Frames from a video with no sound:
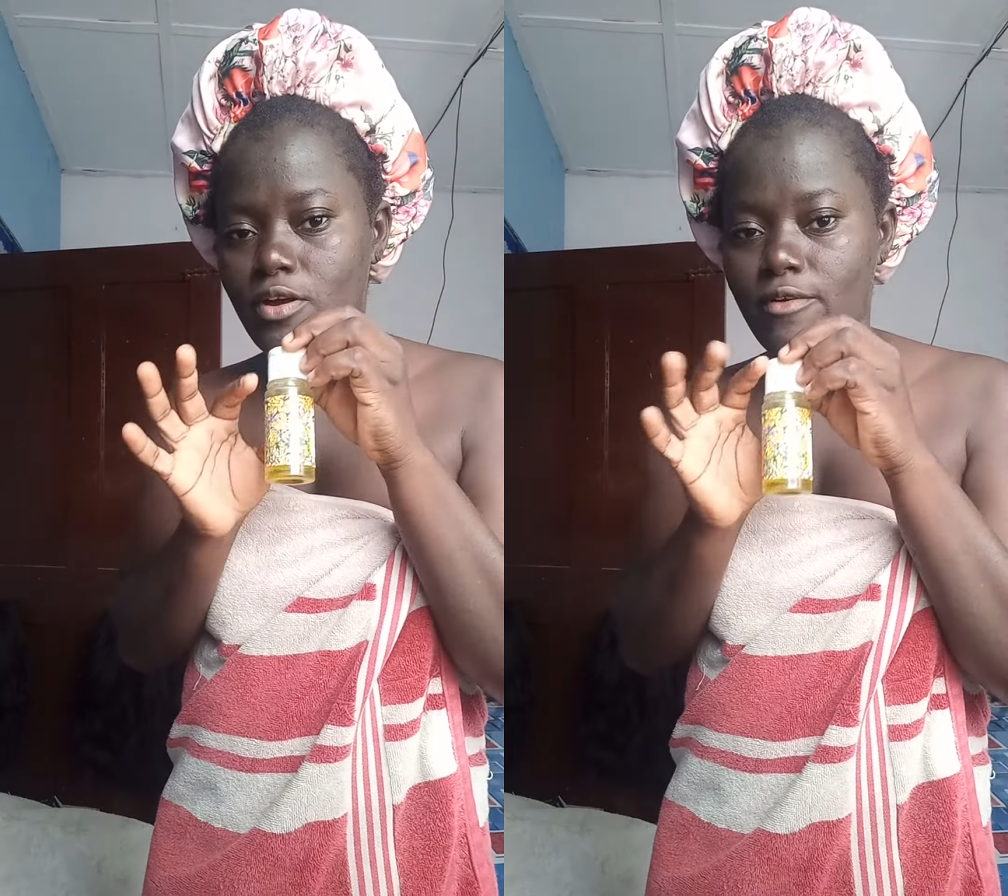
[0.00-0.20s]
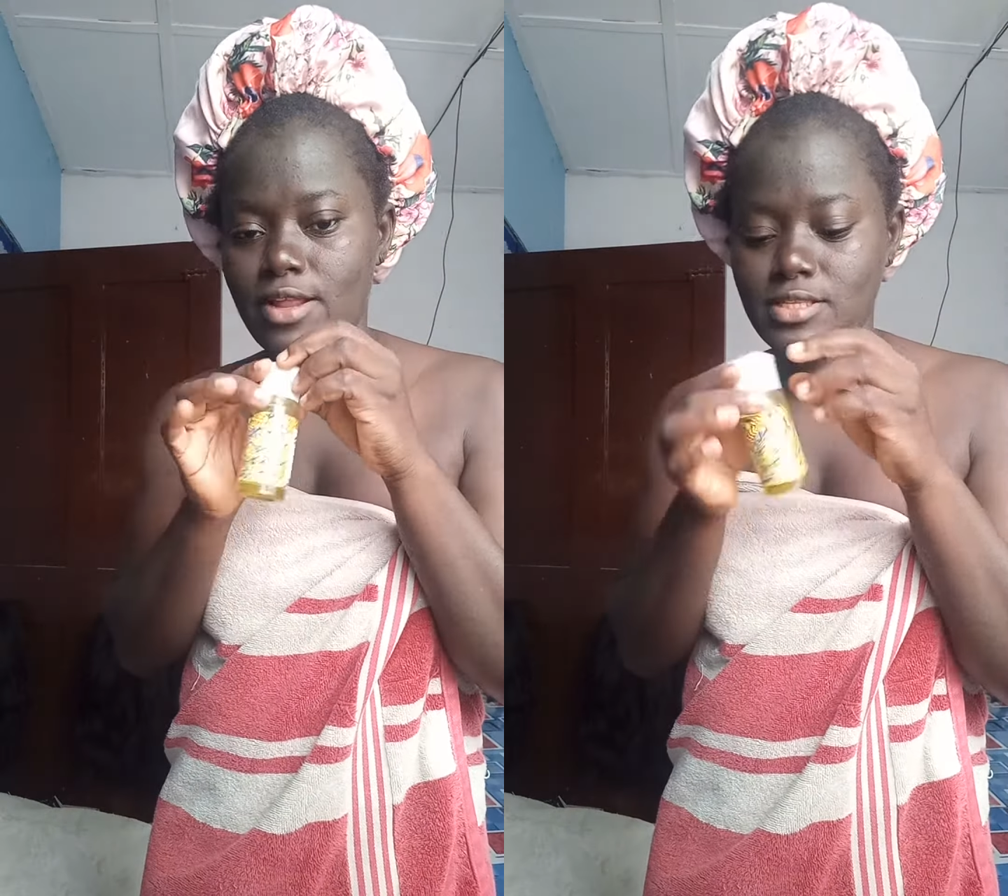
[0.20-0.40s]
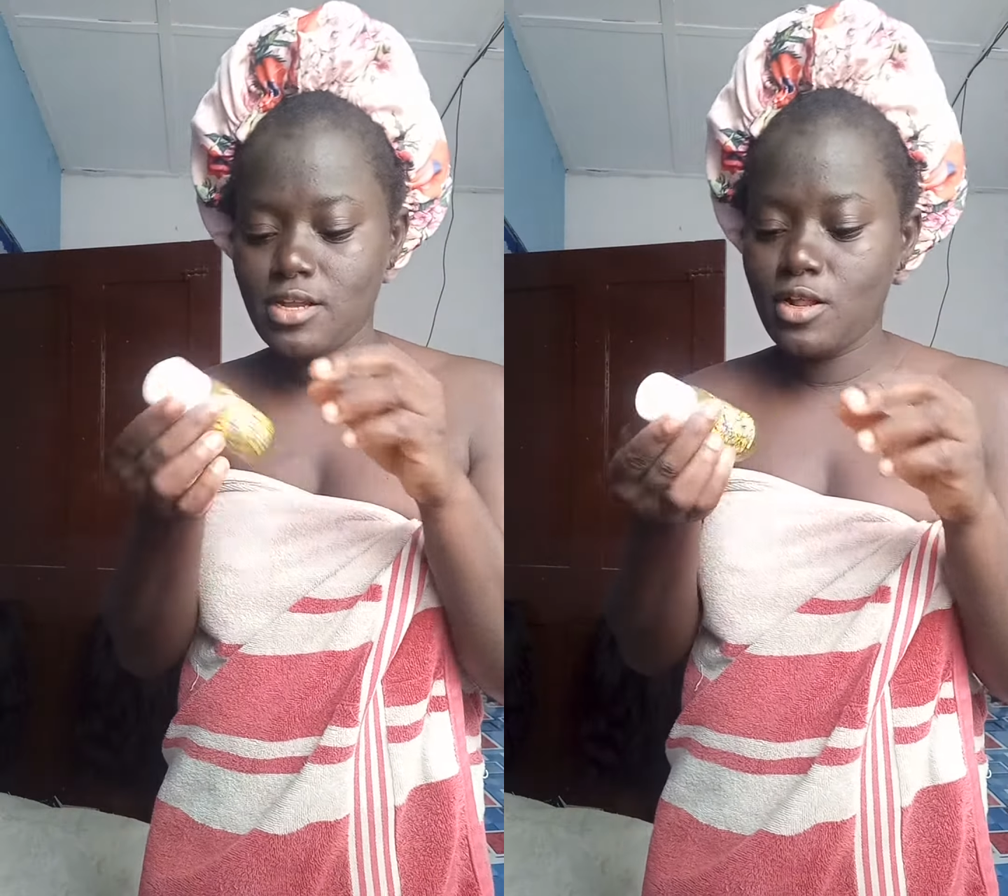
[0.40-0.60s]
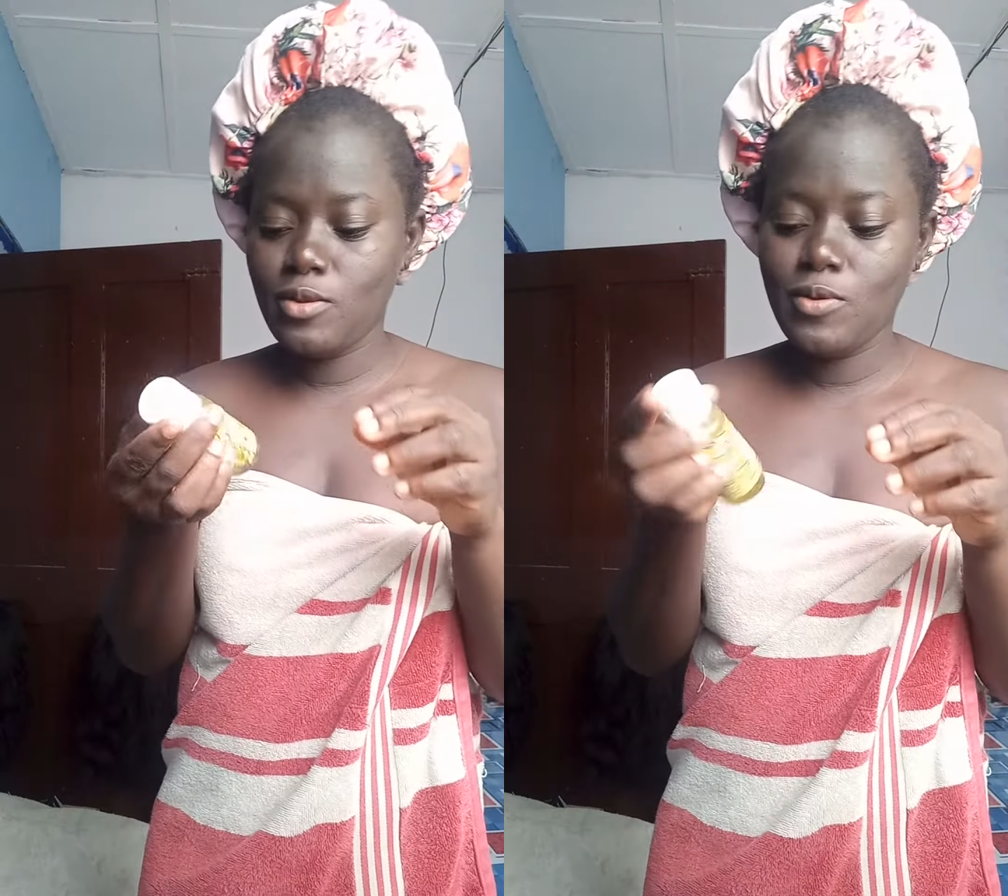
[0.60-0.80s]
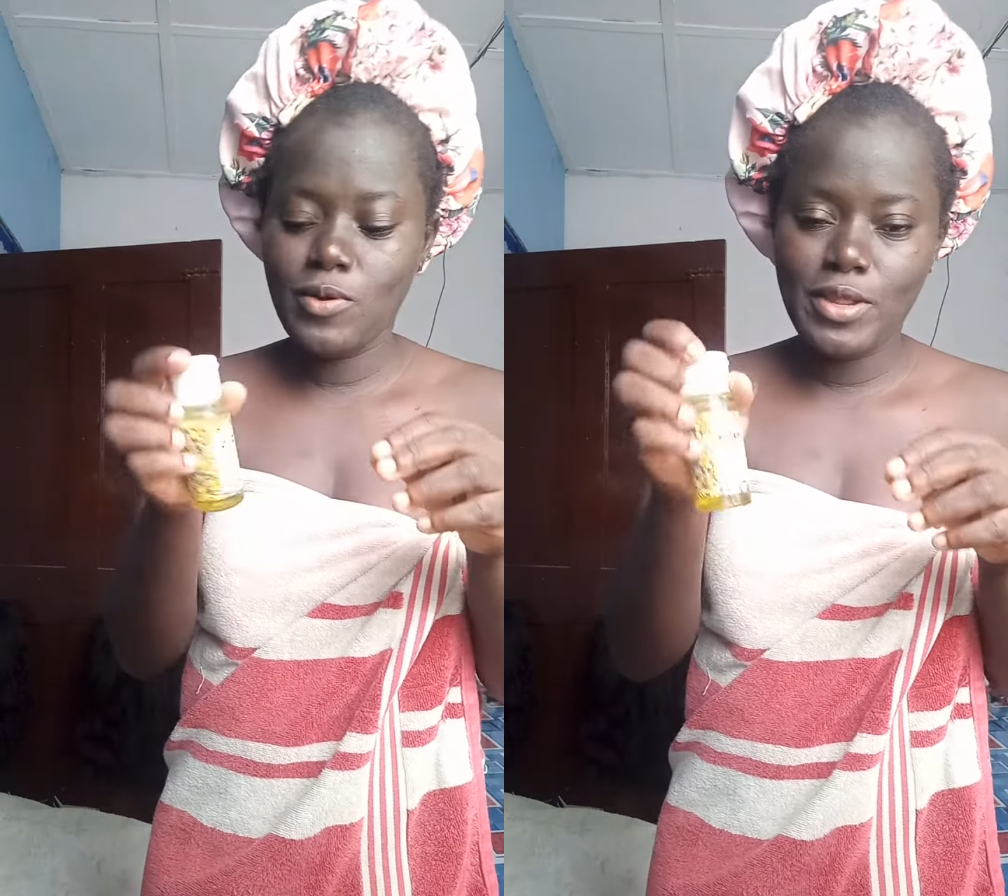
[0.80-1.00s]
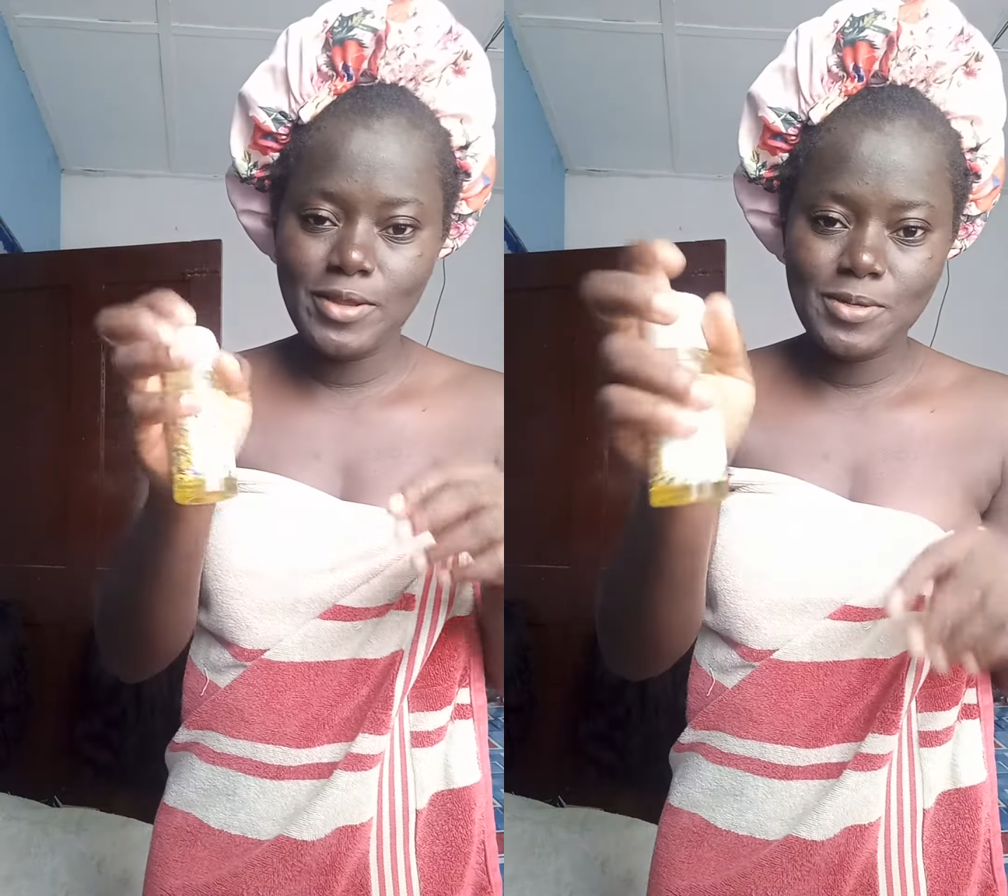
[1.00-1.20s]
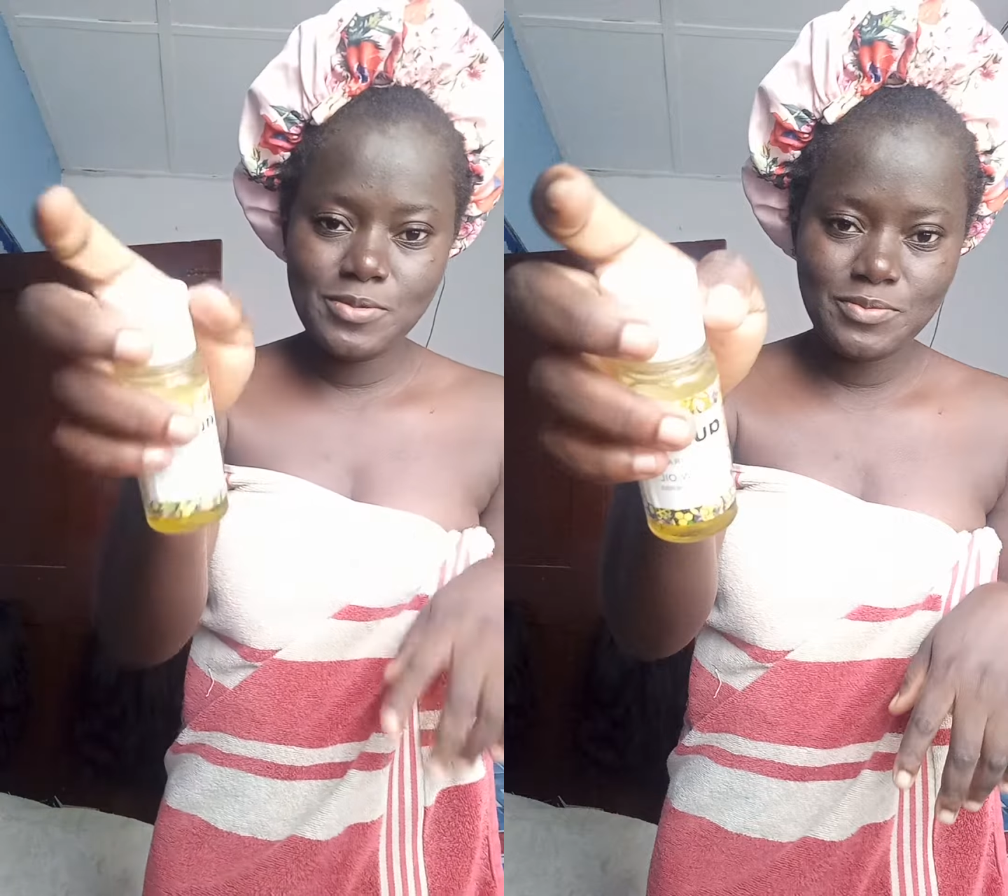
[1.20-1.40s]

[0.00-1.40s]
Aurata Glow oil